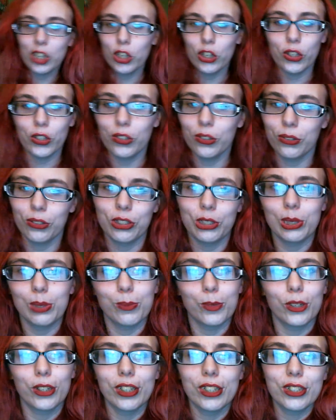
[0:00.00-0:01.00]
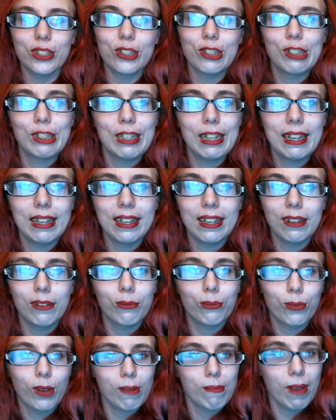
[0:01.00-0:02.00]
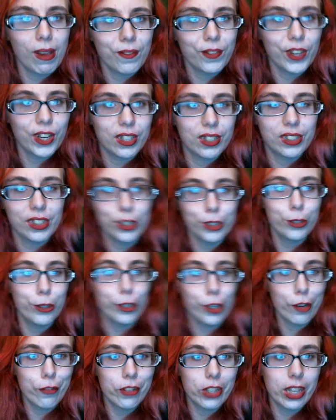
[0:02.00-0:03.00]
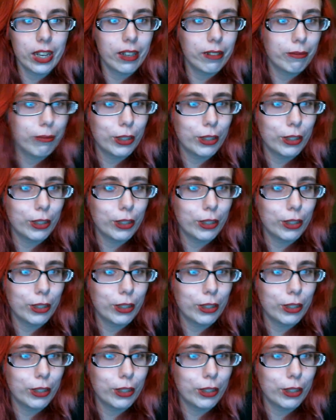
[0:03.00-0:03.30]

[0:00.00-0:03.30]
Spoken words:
no, she's more interested in what my fiance's doing over there,